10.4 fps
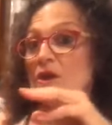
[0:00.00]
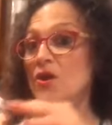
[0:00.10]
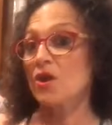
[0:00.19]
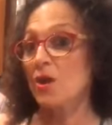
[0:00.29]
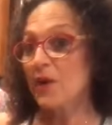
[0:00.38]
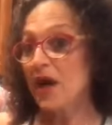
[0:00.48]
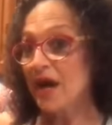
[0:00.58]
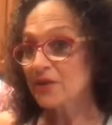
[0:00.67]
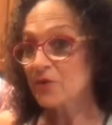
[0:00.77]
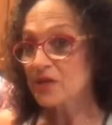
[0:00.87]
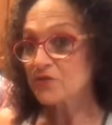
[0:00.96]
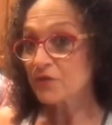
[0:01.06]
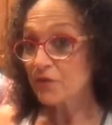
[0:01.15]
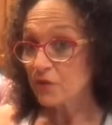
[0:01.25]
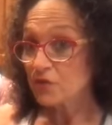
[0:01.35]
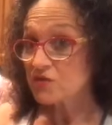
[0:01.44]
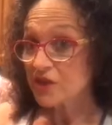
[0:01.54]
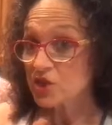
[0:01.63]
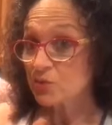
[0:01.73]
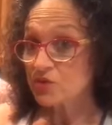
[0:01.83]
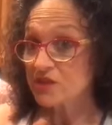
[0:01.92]
carbohydrates from fruits,
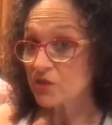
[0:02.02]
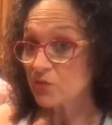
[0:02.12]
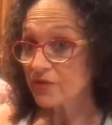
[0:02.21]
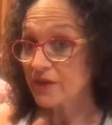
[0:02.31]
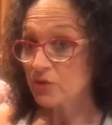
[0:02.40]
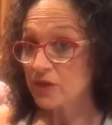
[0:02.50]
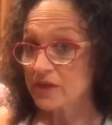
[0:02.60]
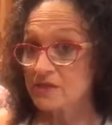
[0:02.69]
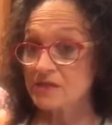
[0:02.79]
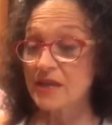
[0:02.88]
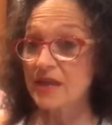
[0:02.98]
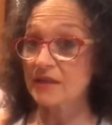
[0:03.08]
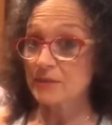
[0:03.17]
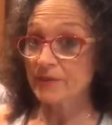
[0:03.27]
vegetables, and unrefined grains, and a little bit